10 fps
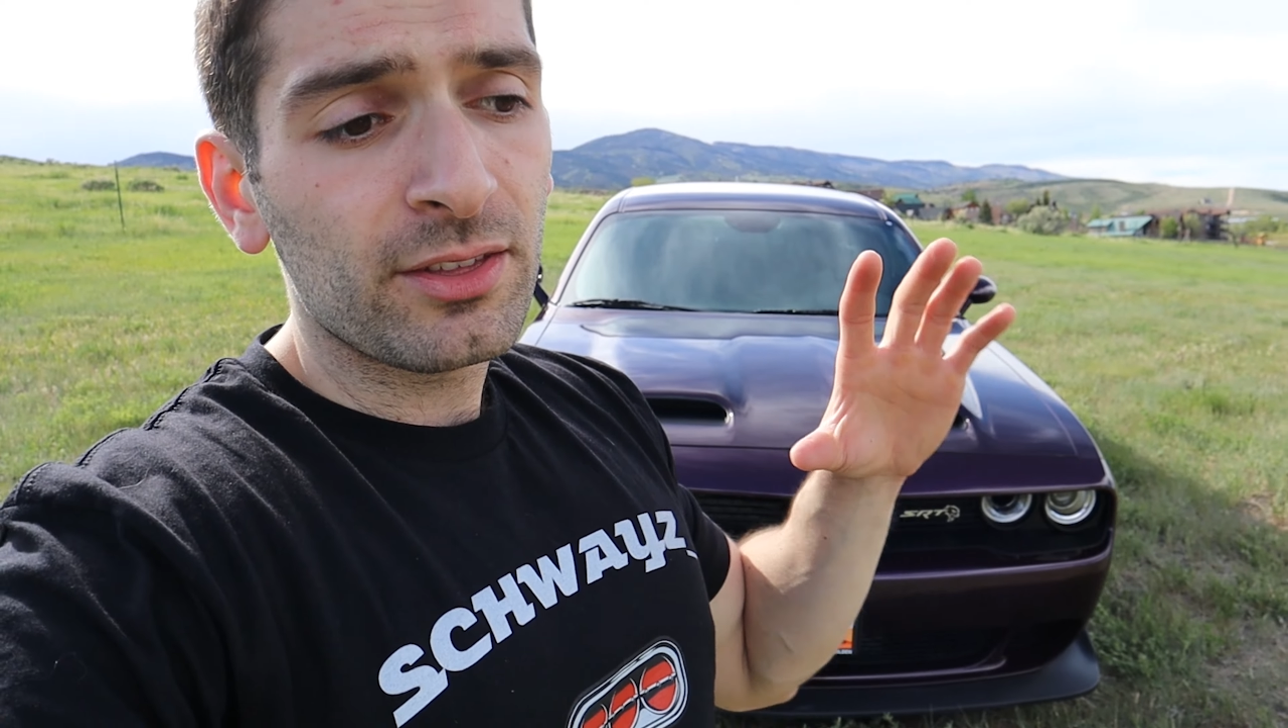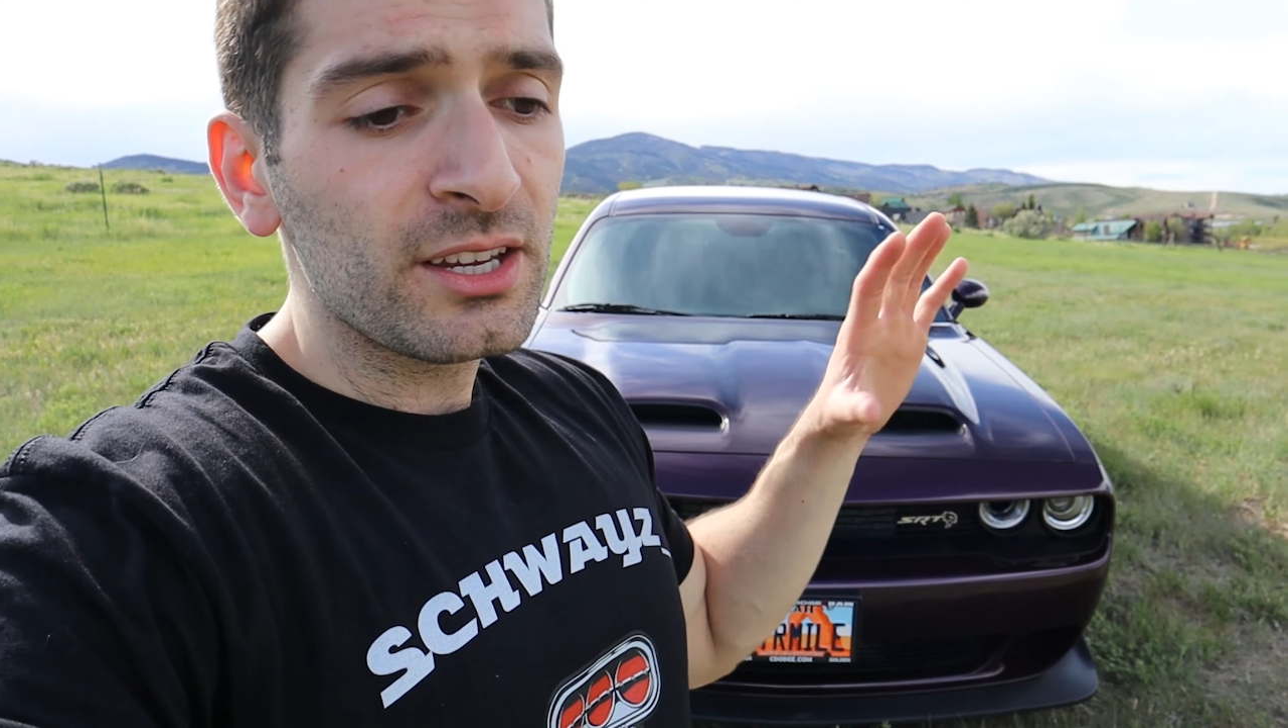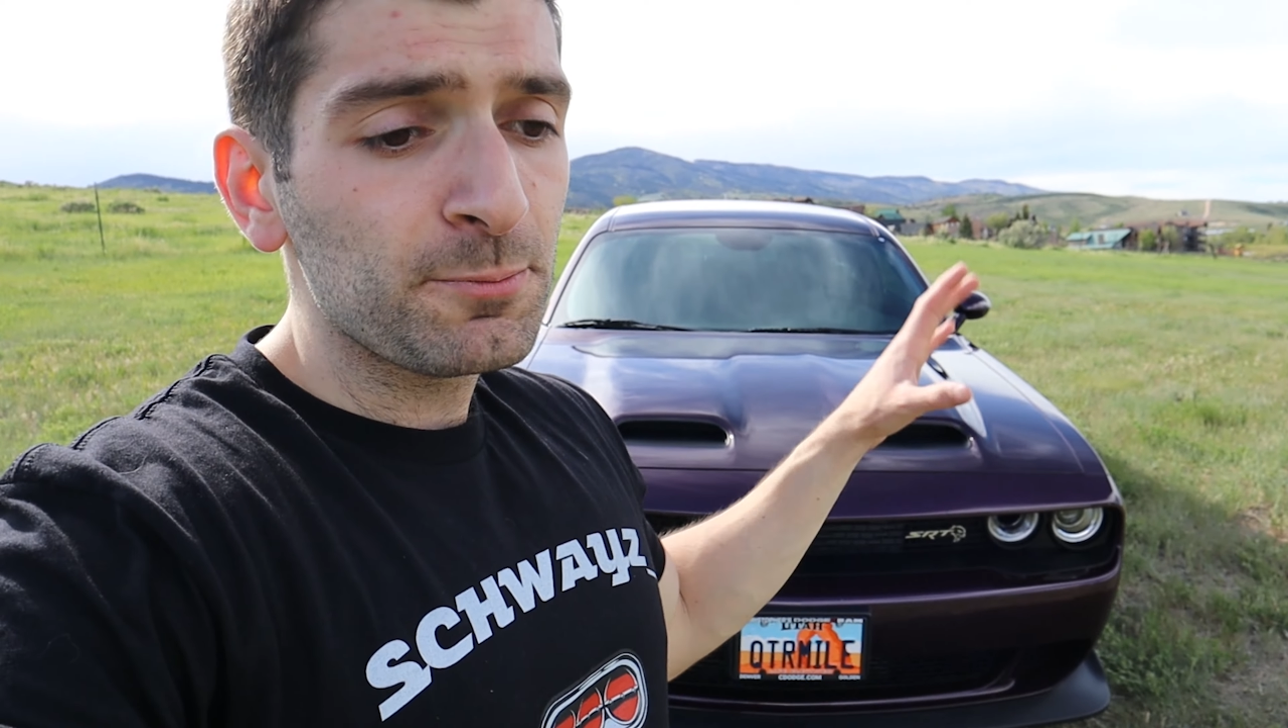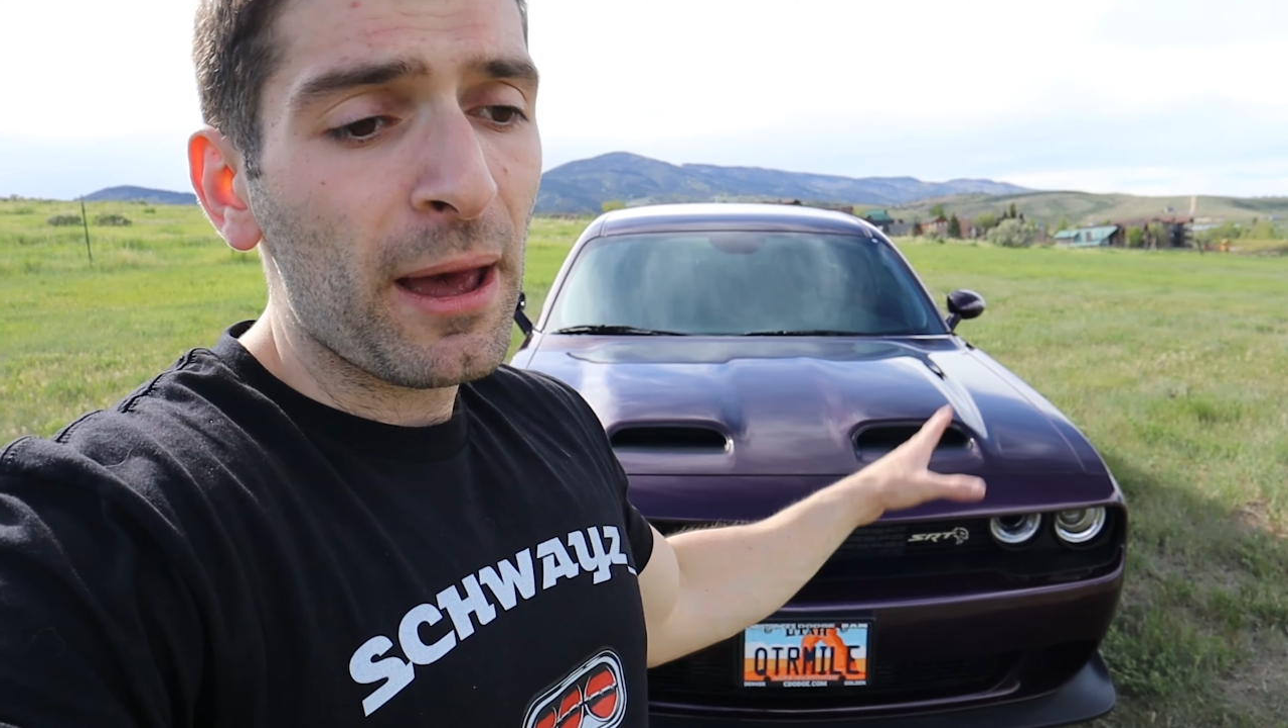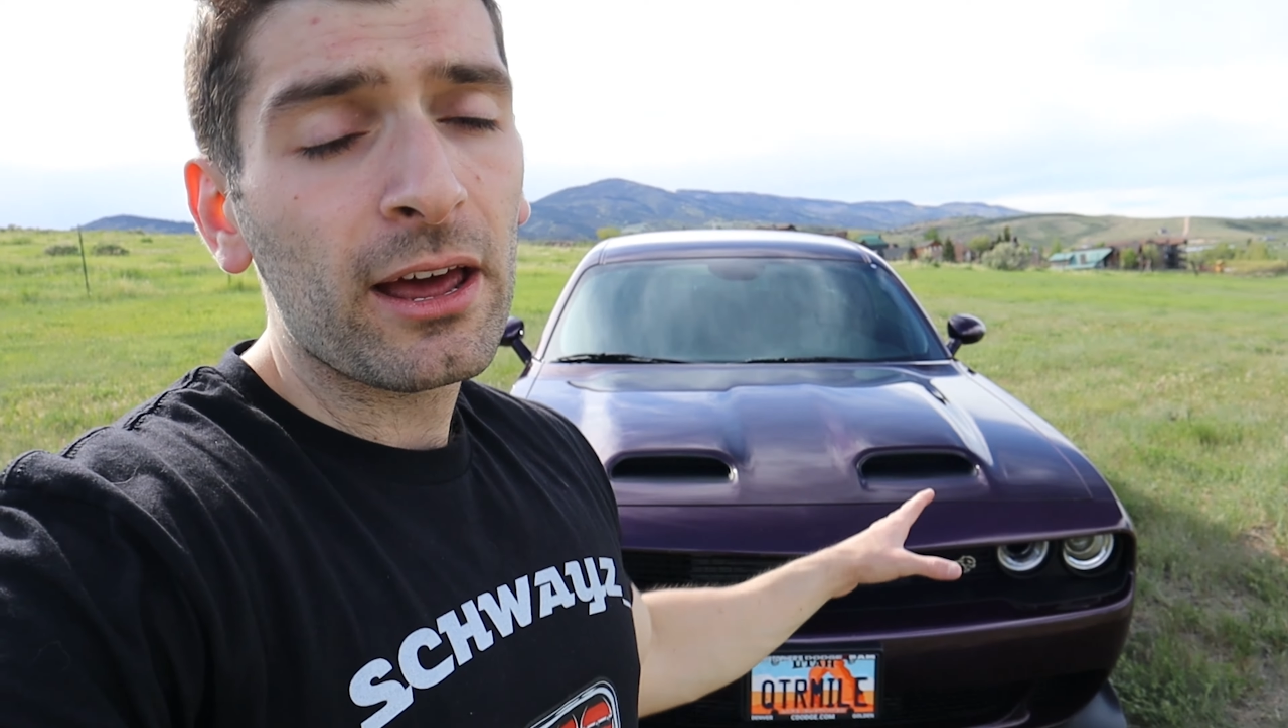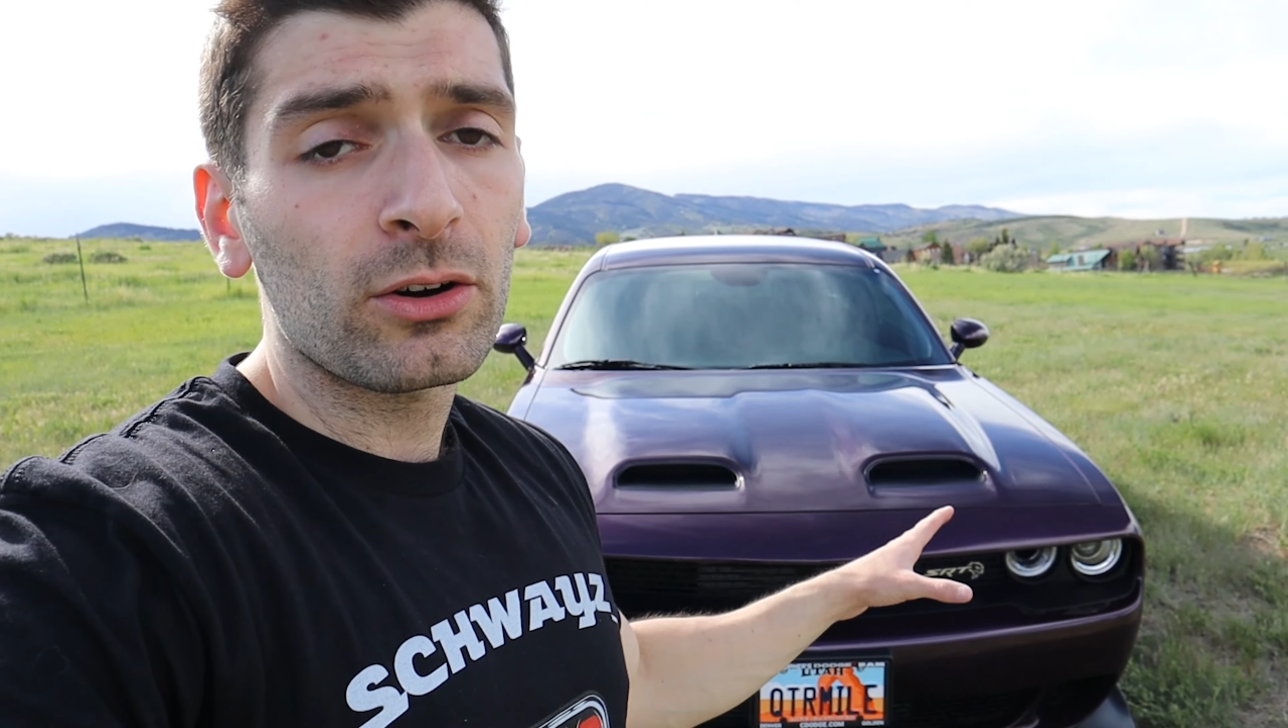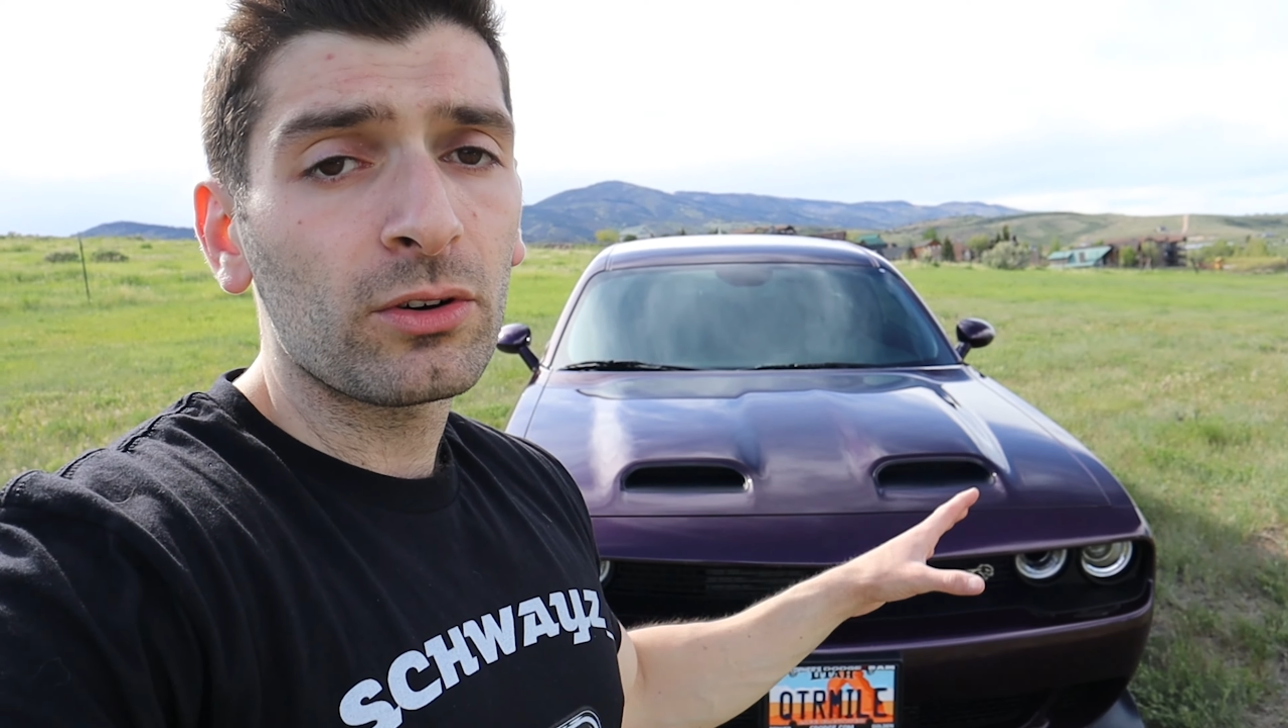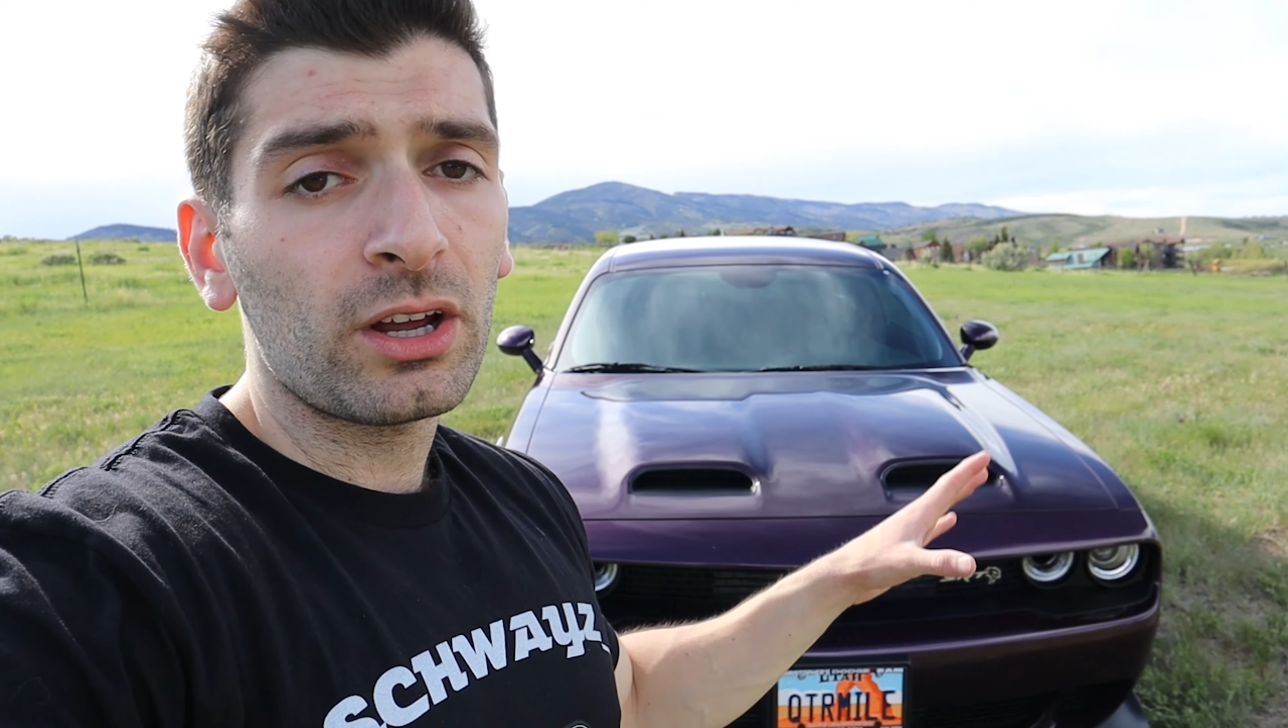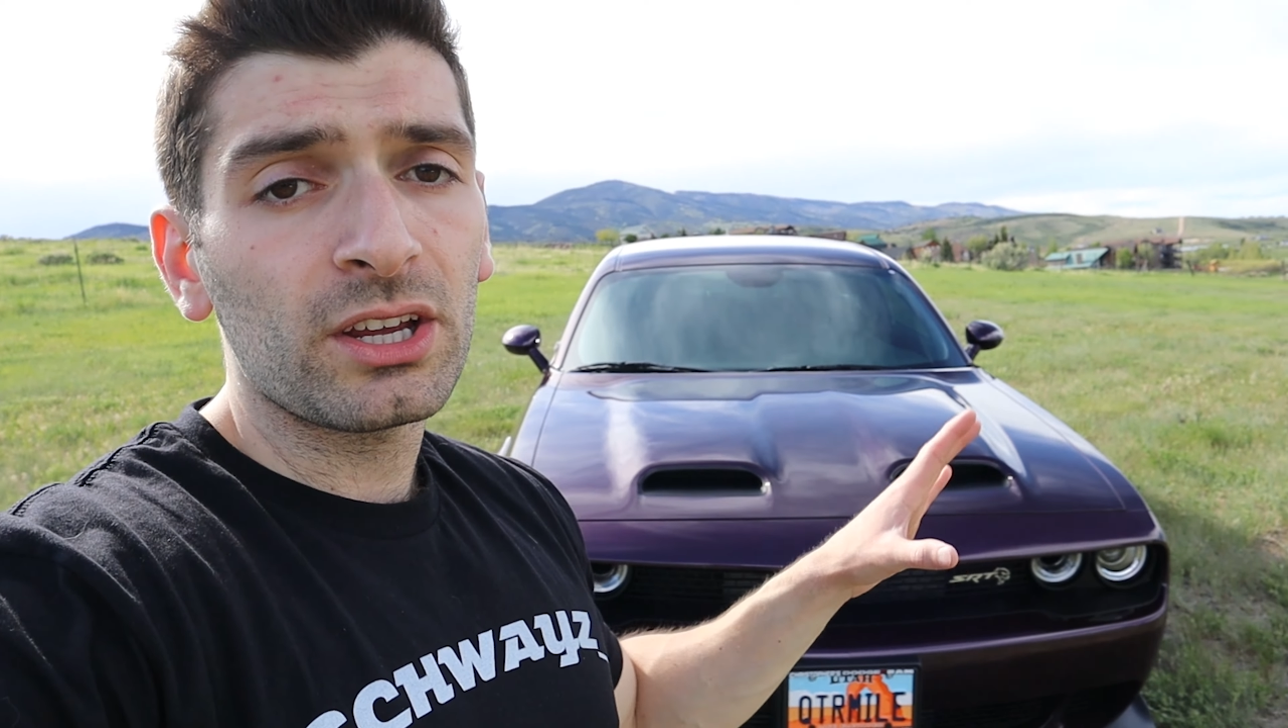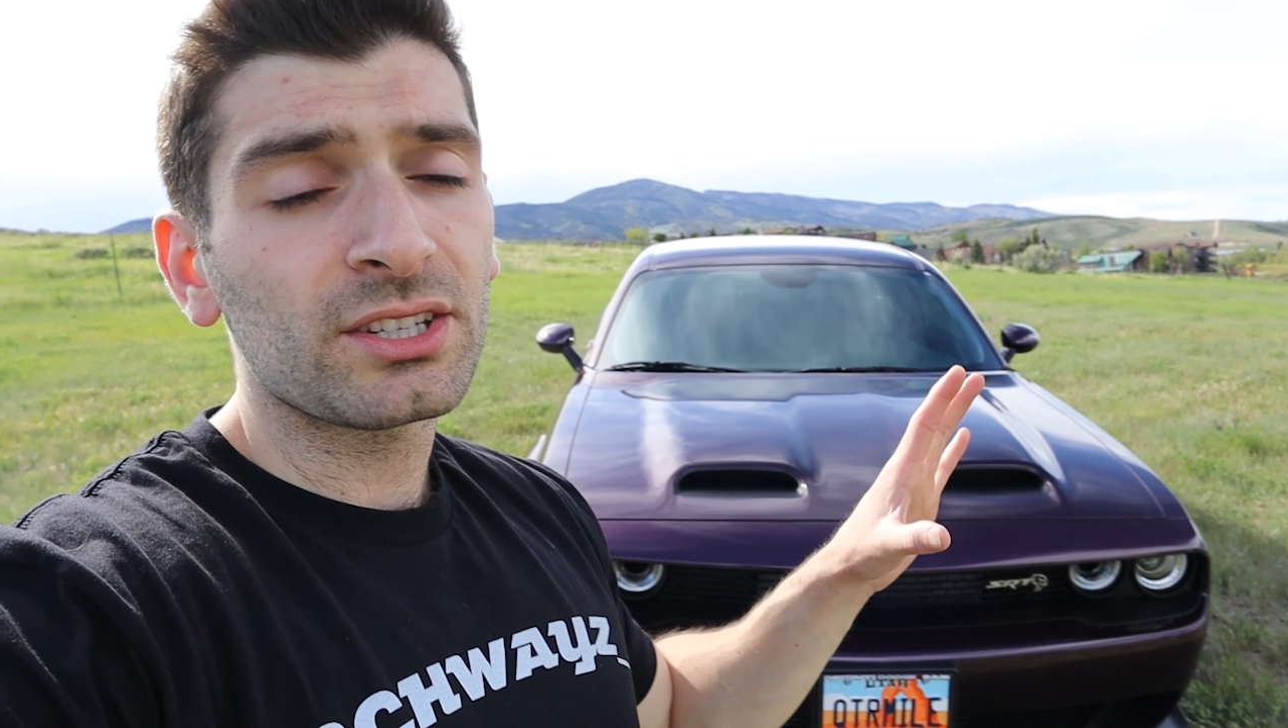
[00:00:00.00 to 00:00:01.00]
this
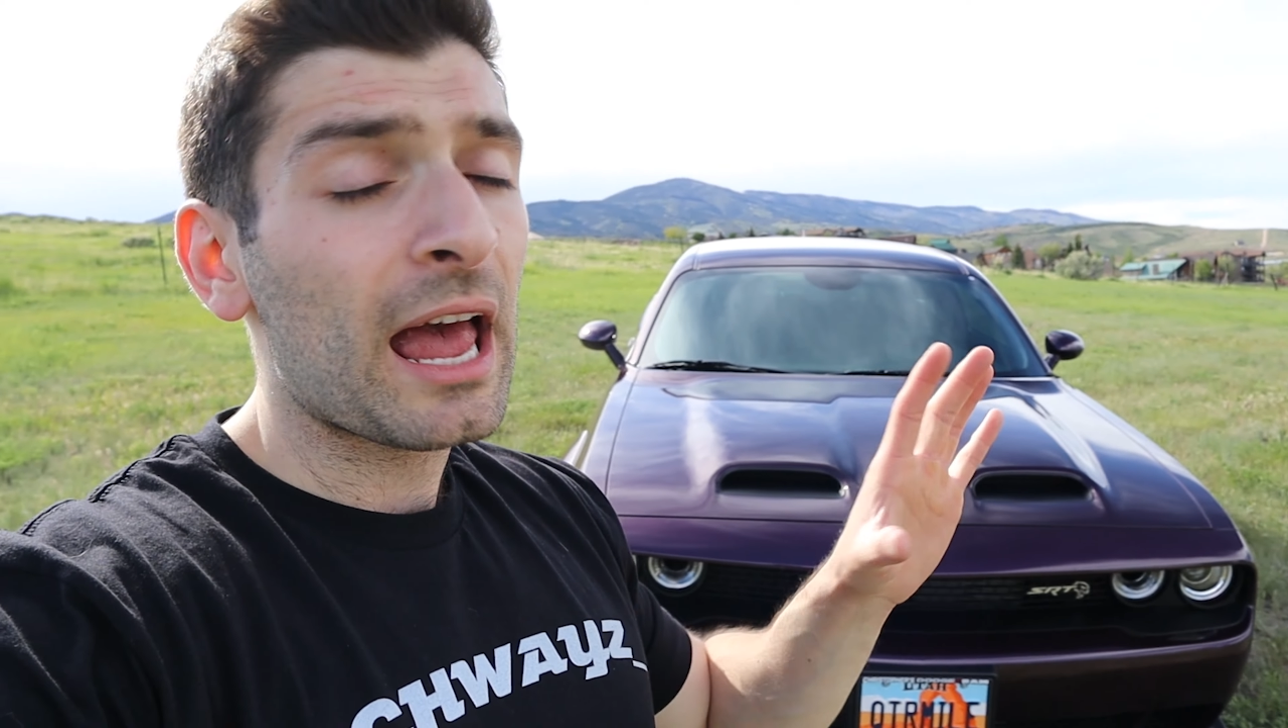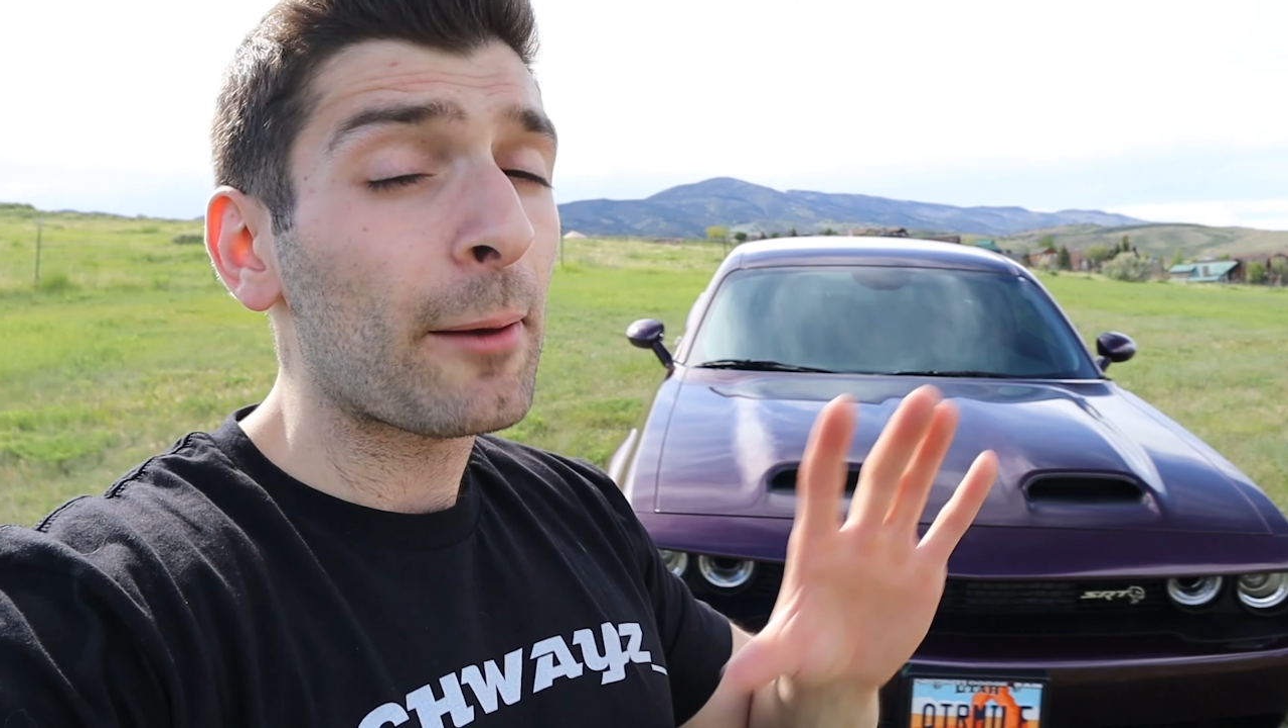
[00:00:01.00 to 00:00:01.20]
pedal is